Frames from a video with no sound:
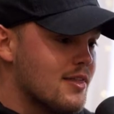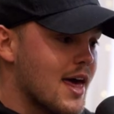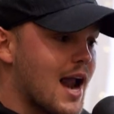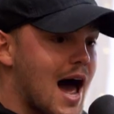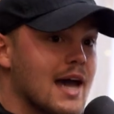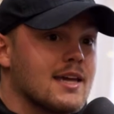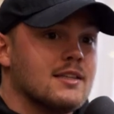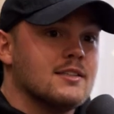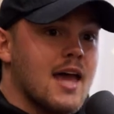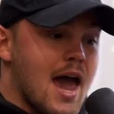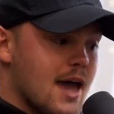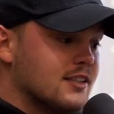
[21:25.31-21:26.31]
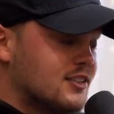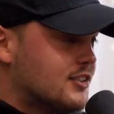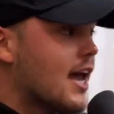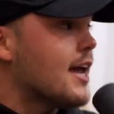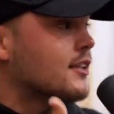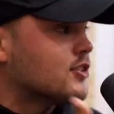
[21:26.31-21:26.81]
that I can
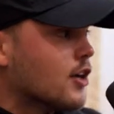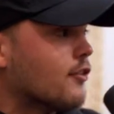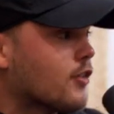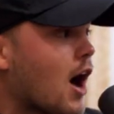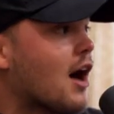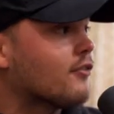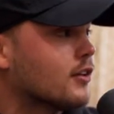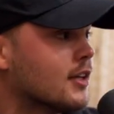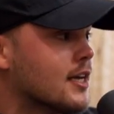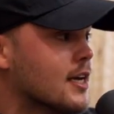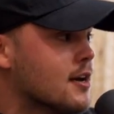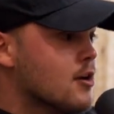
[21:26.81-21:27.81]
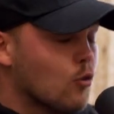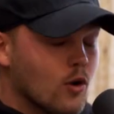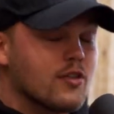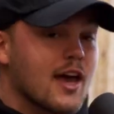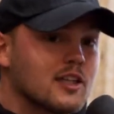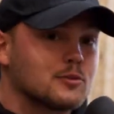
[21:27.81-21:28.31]
say stuff confidently
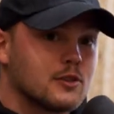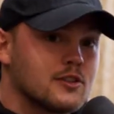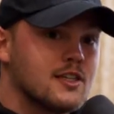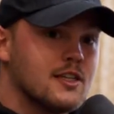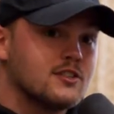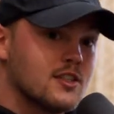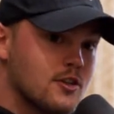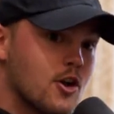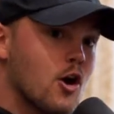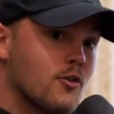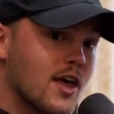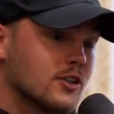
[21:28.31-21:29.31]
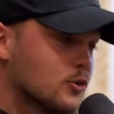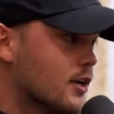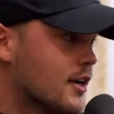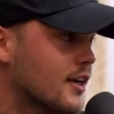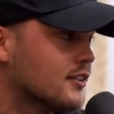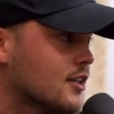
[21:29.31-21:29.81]
with expertise and know that's what
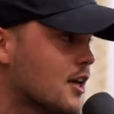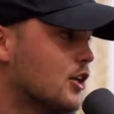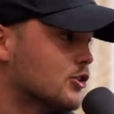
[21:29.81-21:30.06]
it is.